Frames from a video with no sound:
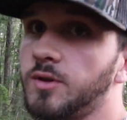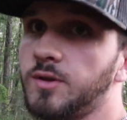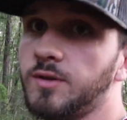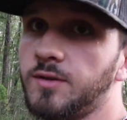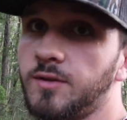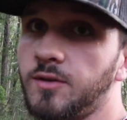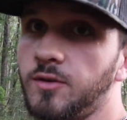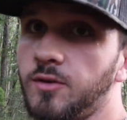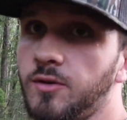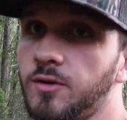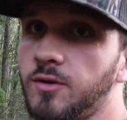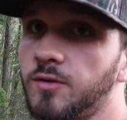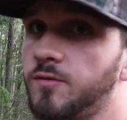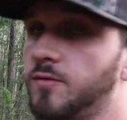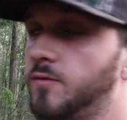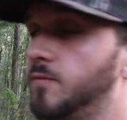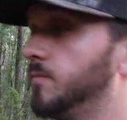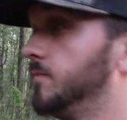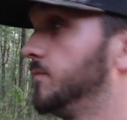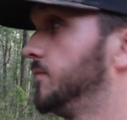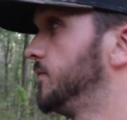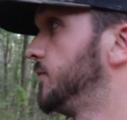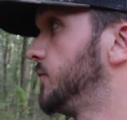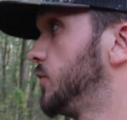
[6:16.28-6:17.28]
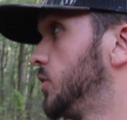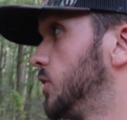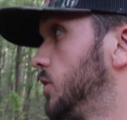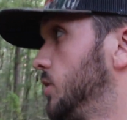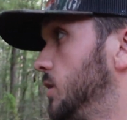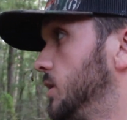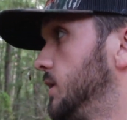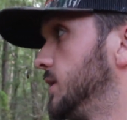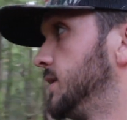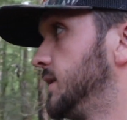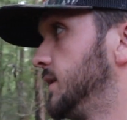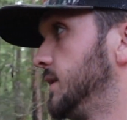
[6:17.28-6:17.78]
is good for
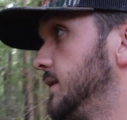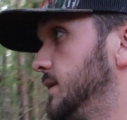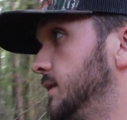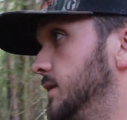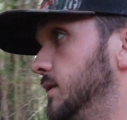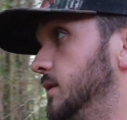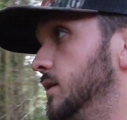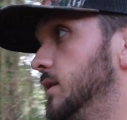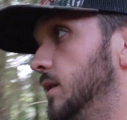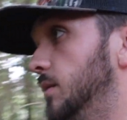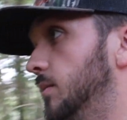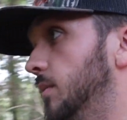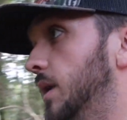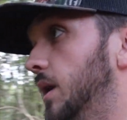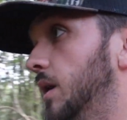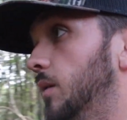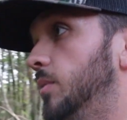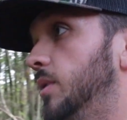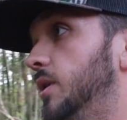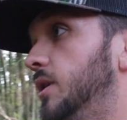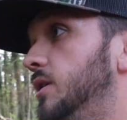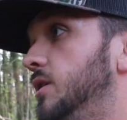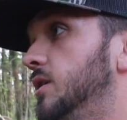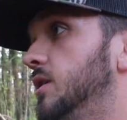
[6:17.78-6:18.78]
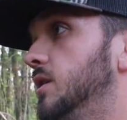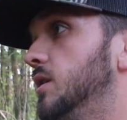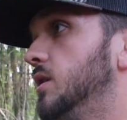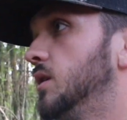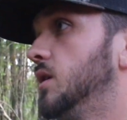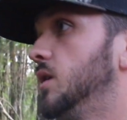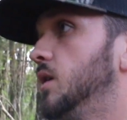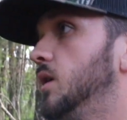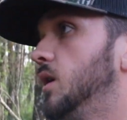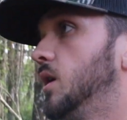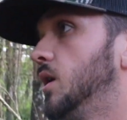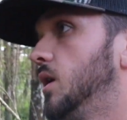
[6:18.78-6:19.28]
early season, in my opinion.
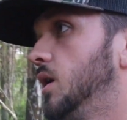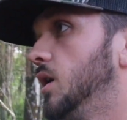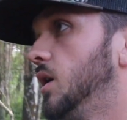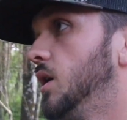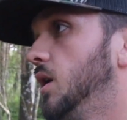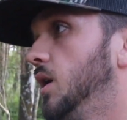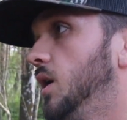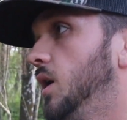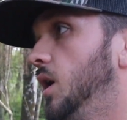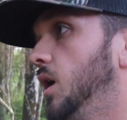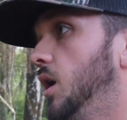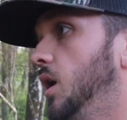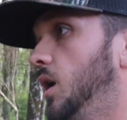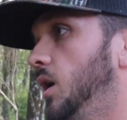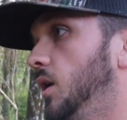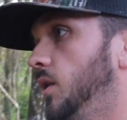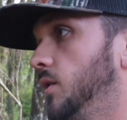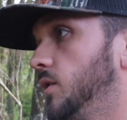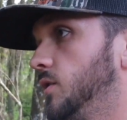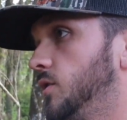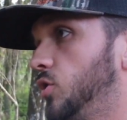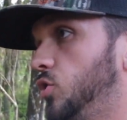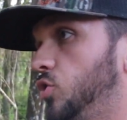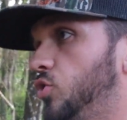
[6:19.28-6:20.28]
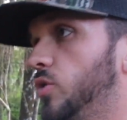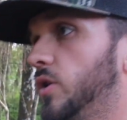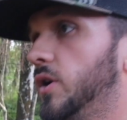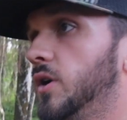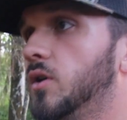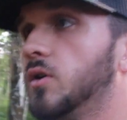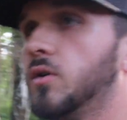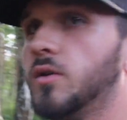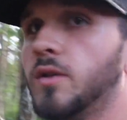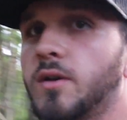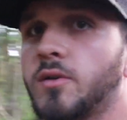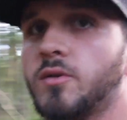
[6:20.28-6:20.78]
There's a
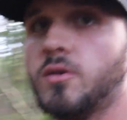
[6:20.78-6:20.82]
trail that